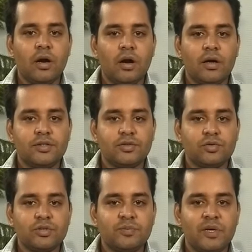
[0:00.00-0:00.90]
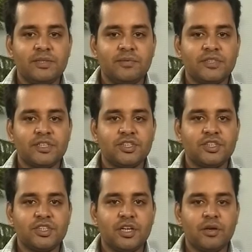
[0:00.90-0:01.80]
A resource specific search
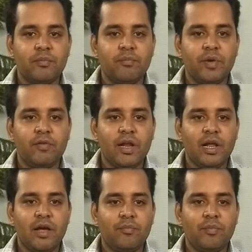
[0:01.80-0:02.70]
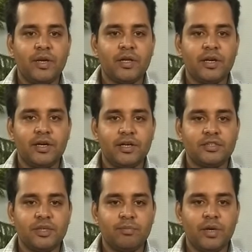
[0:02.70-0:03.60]
engine may well have been created
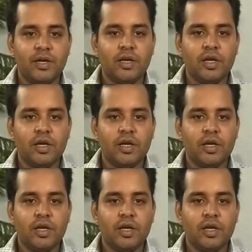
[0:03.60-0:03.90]
simply